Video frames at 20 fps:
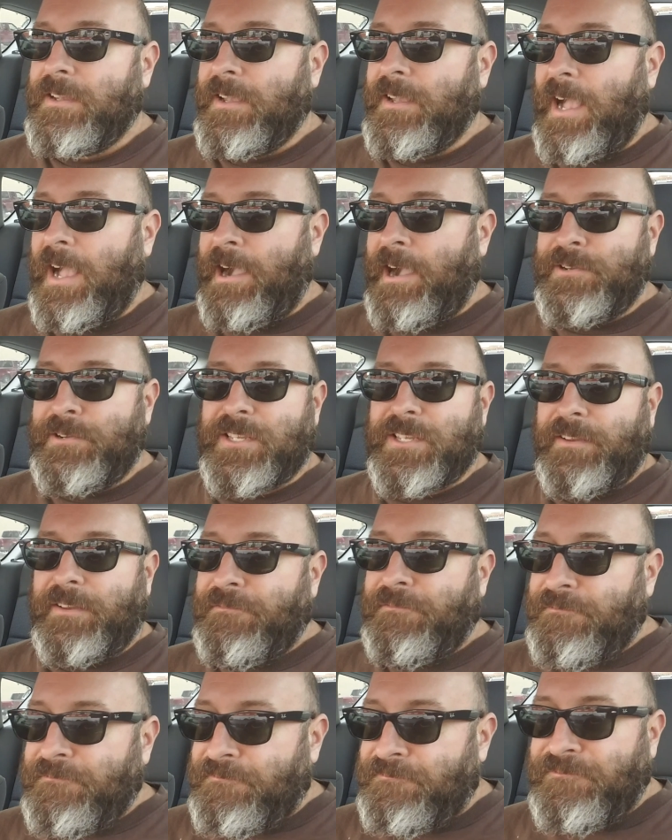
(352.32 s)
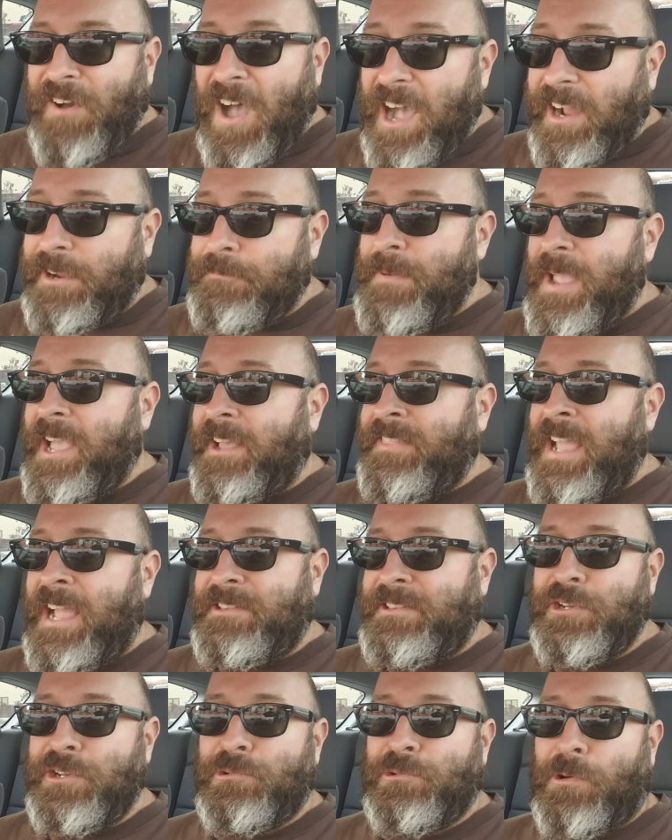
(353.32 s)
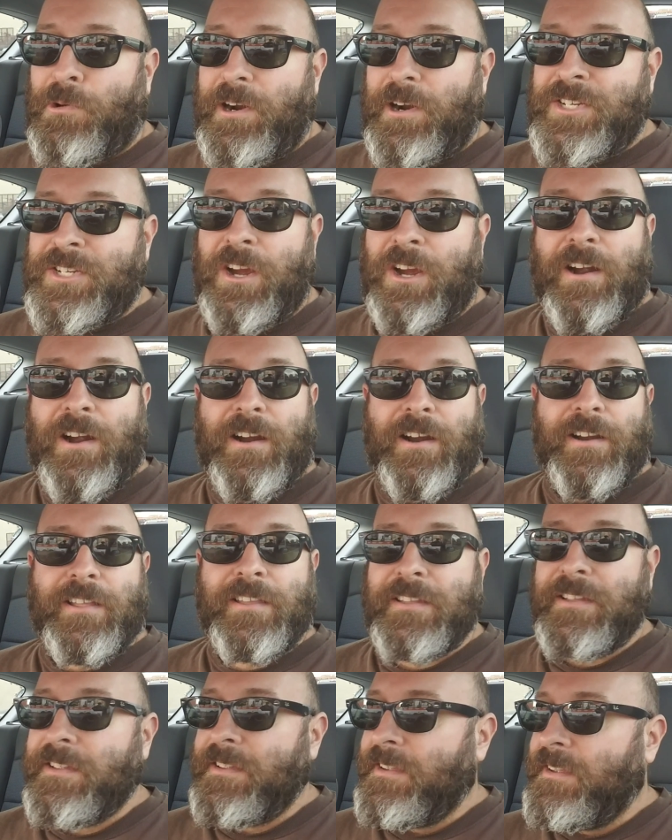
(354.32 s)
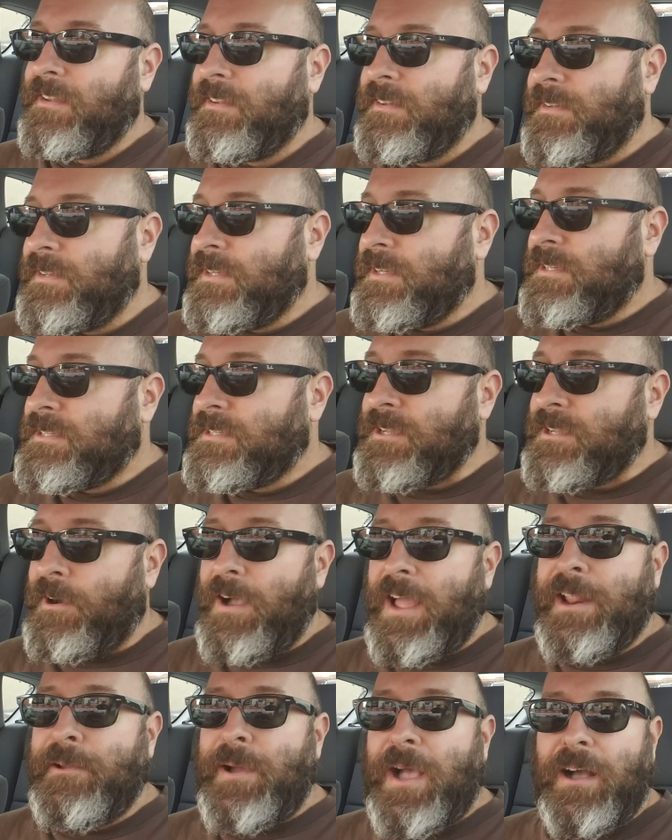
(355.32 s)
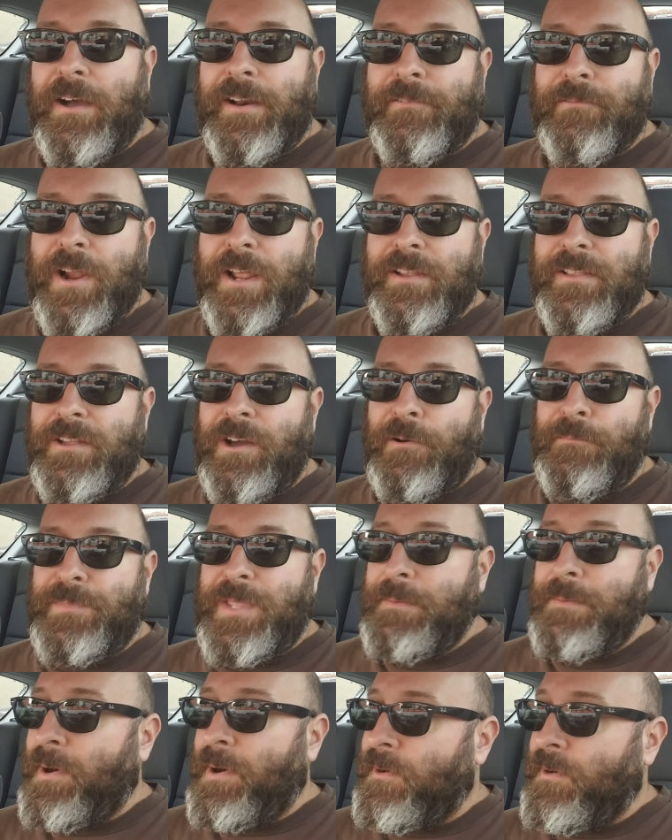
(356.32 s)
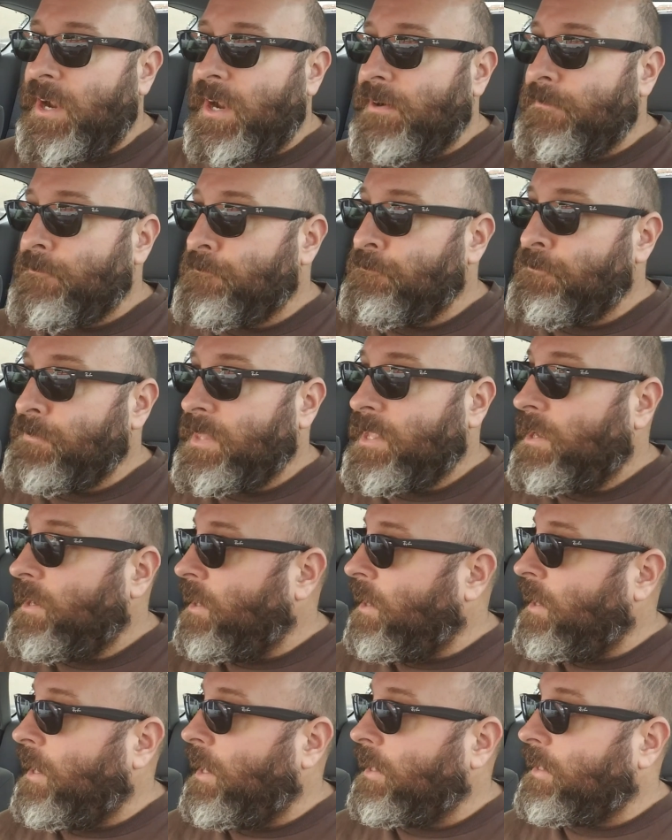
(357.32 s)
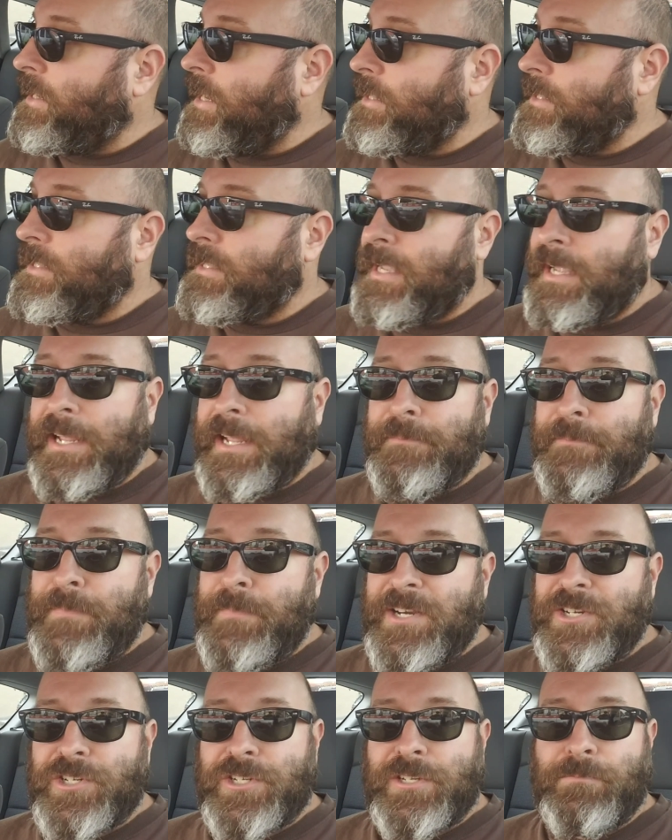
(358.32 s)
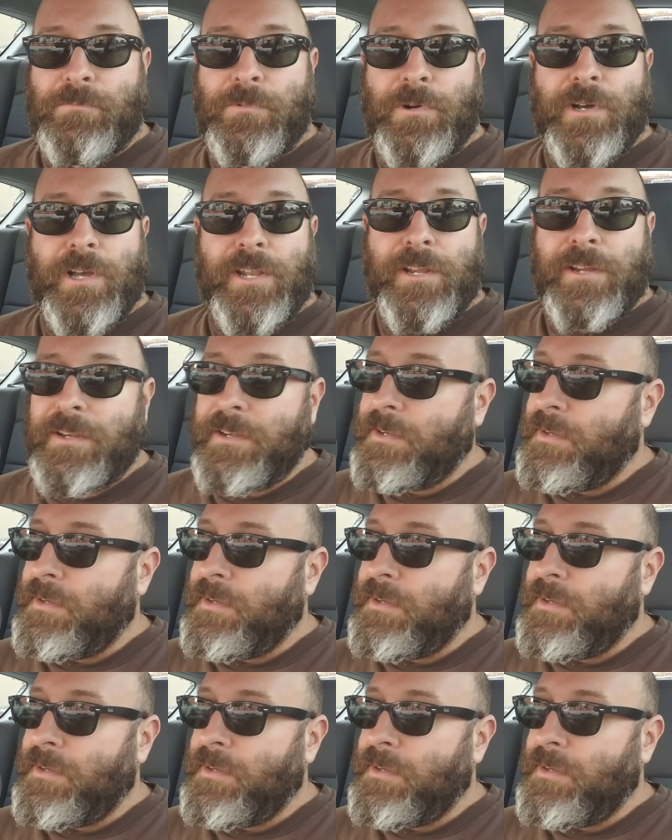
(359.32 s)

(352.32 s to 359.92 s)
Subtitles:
I was like, fuck, man, that dude works hard. So anyway, I'm gonna run into Home Depot here. I gotta measure some wood.